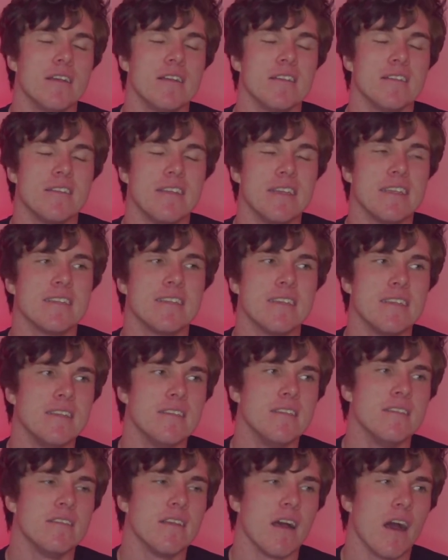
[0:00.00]
this
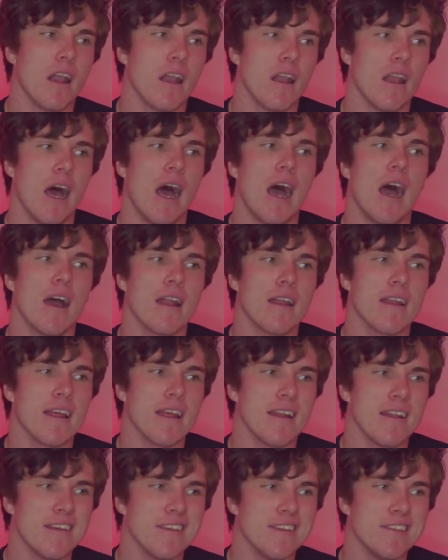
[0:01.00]
is a lot,
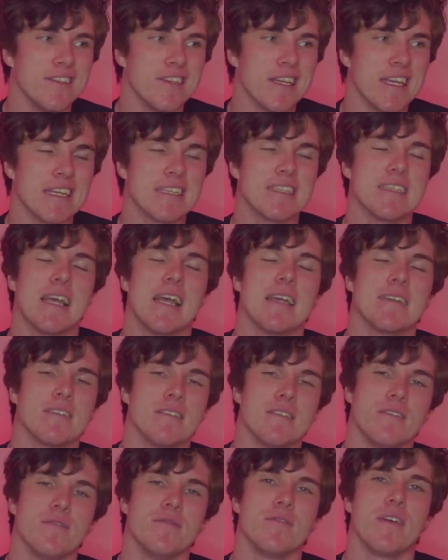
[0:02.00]
it is
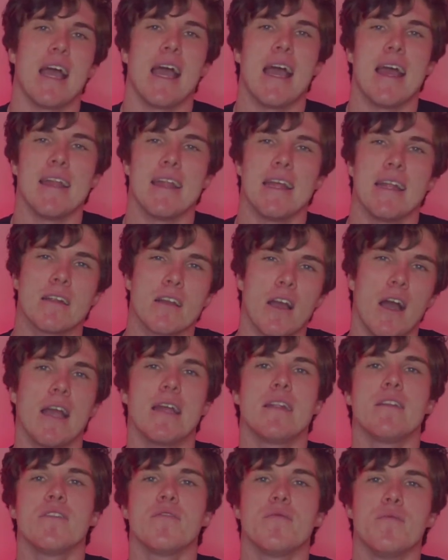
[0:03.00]
excessive, and it
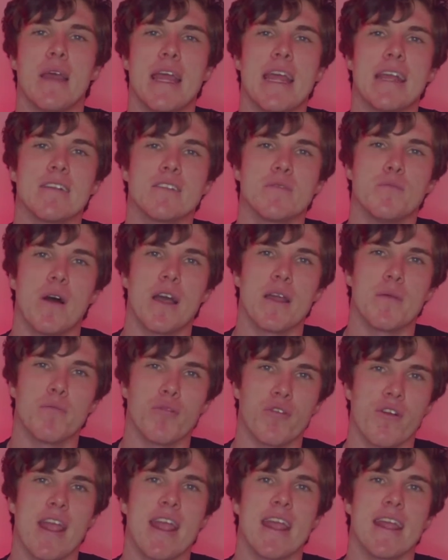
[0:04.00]
kind of makes my
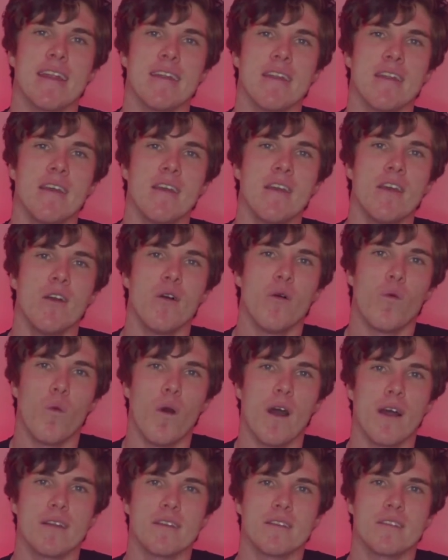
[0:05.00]
brain
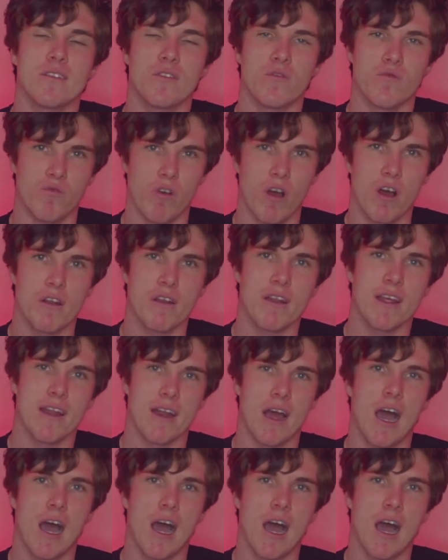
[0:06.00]
want to run and